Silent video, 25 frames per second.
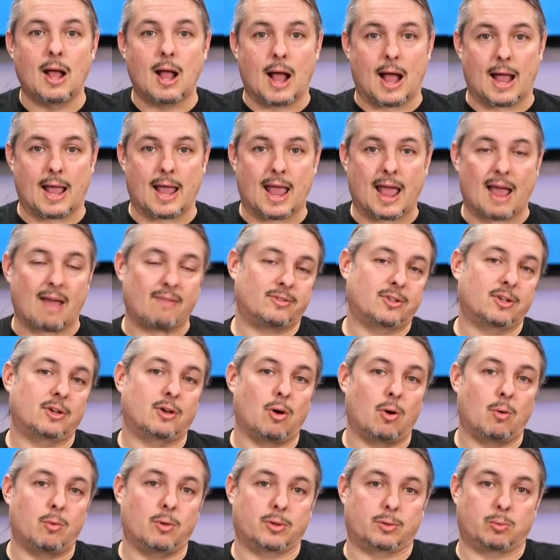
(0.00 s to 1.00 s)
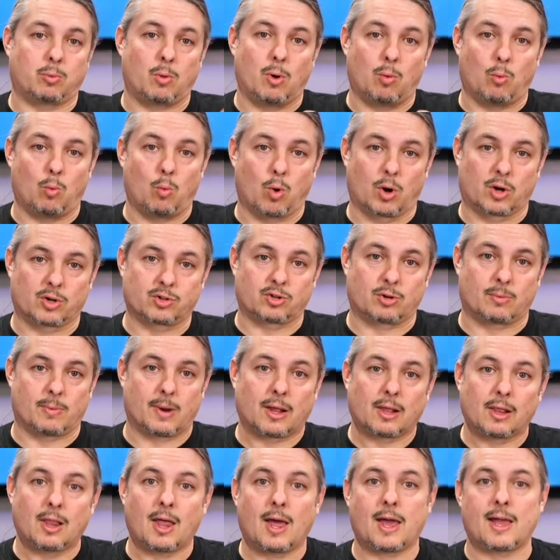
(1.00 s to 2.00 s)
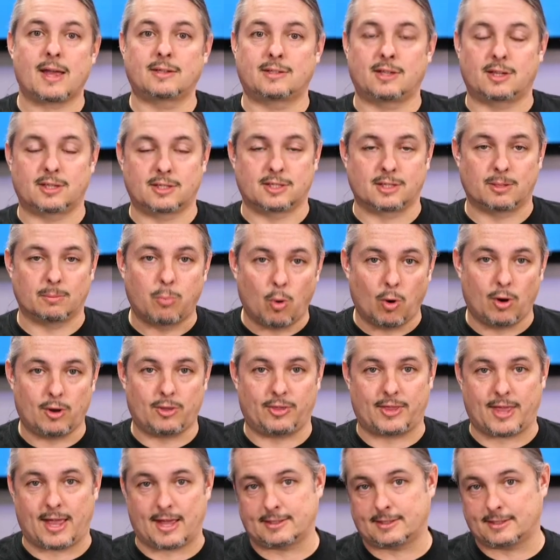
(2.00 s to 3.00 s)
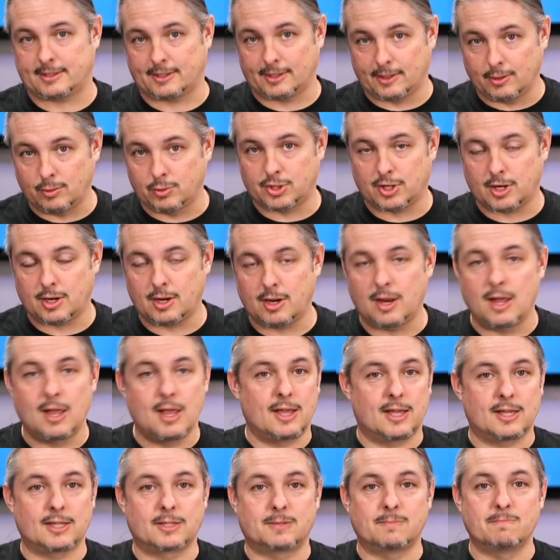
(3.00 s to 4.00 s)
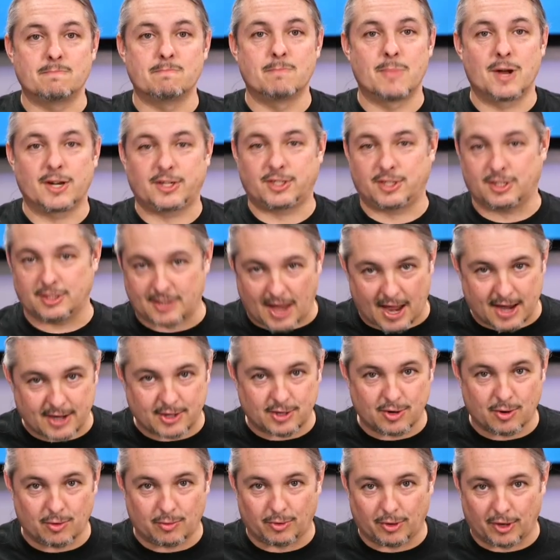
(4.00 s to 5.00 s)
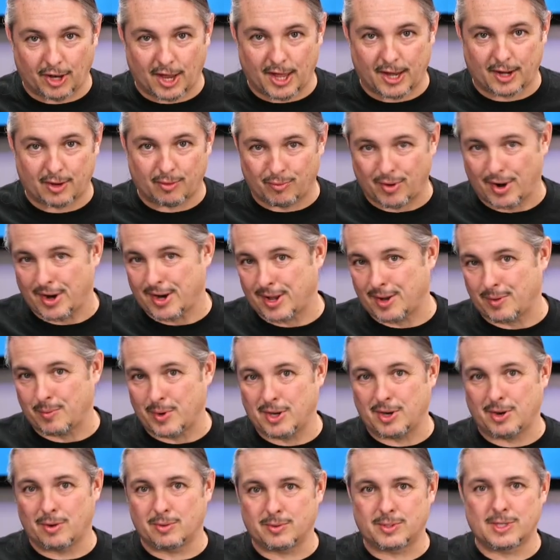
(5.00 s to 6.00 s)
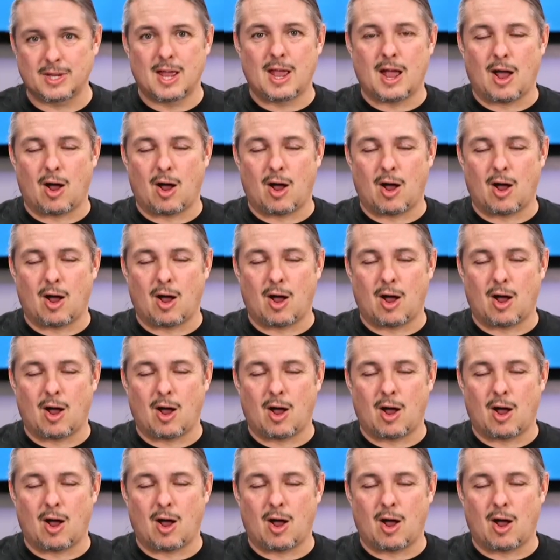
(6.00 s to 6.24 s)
I have to go with what works for my clients and support that solution as much as I don't like running Windows.